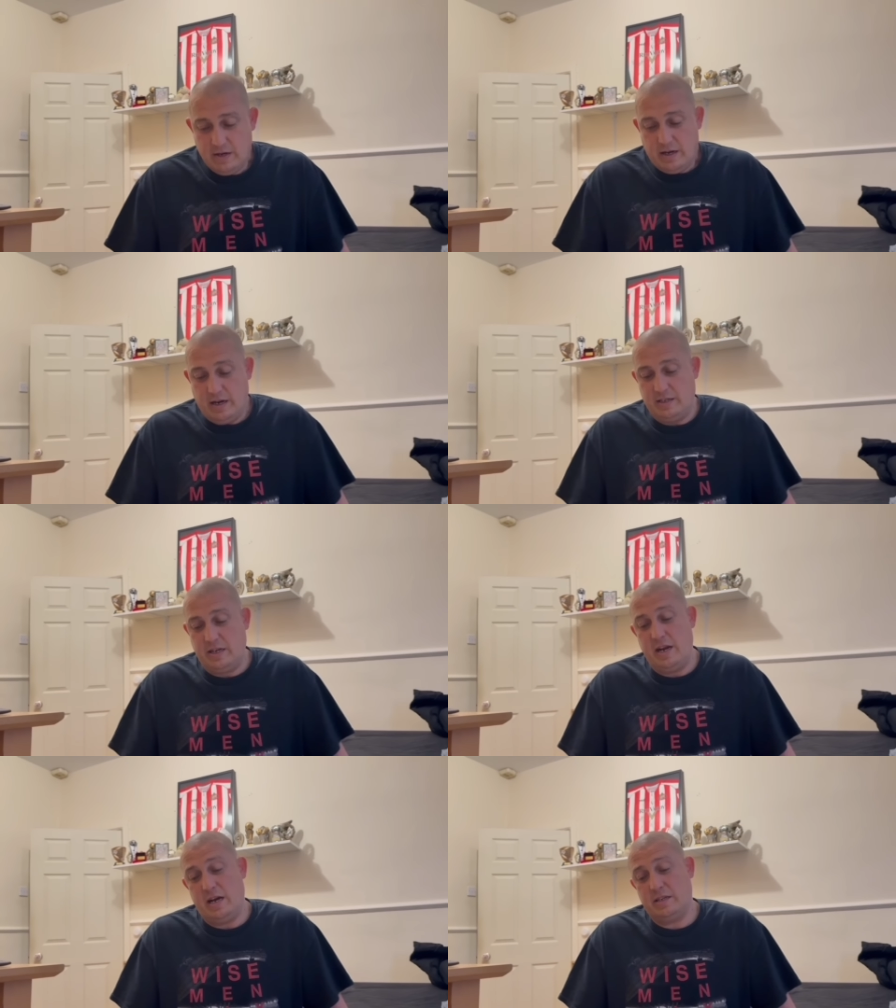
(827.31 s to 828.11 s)
And let's
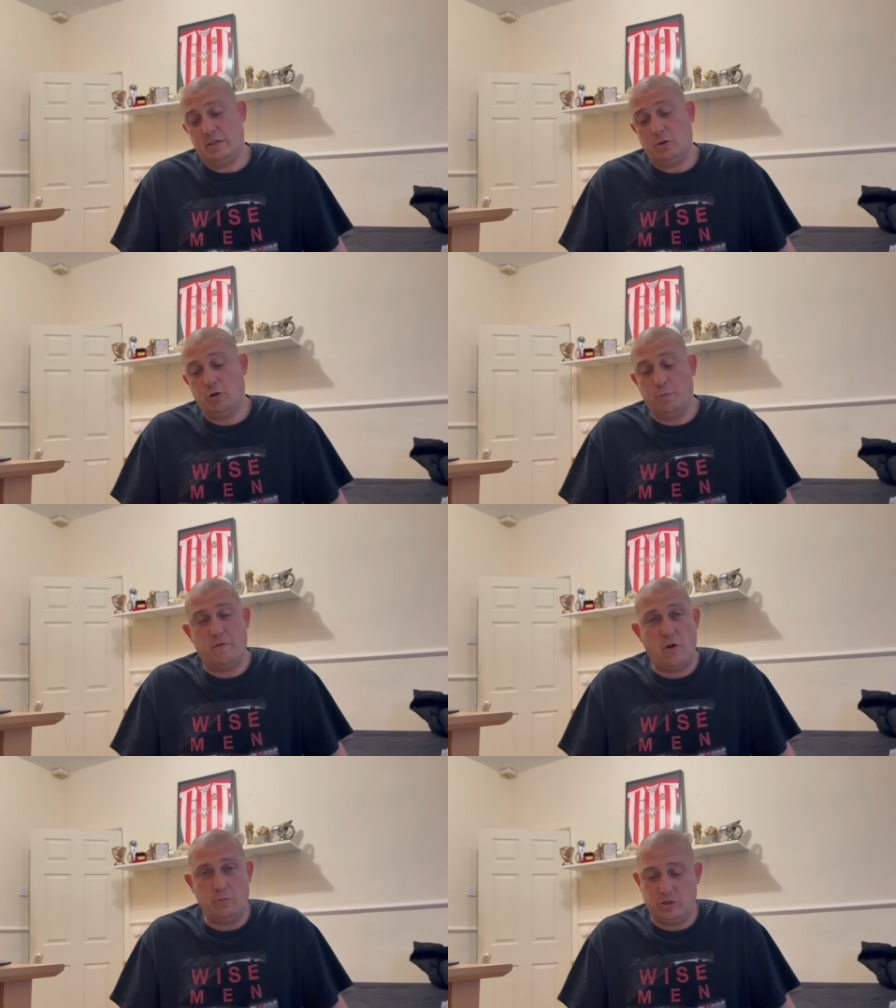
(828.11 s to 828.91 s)
say he has had some good
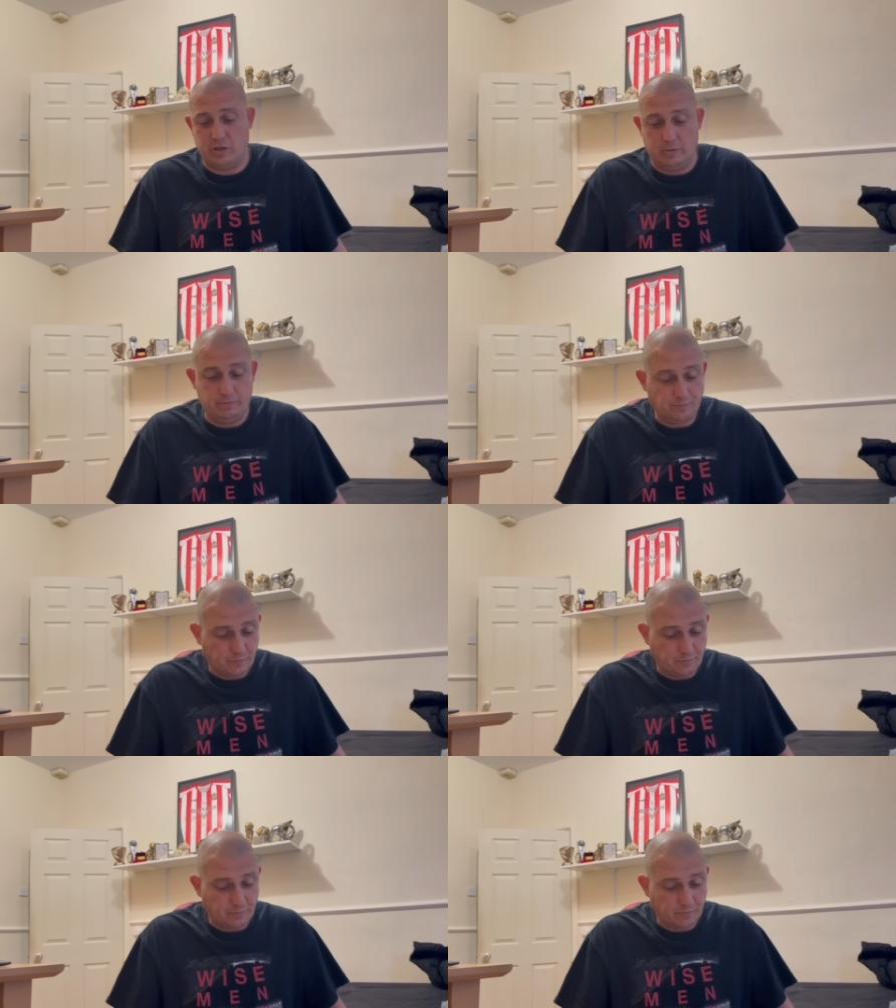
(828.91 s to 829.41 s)
performances in him.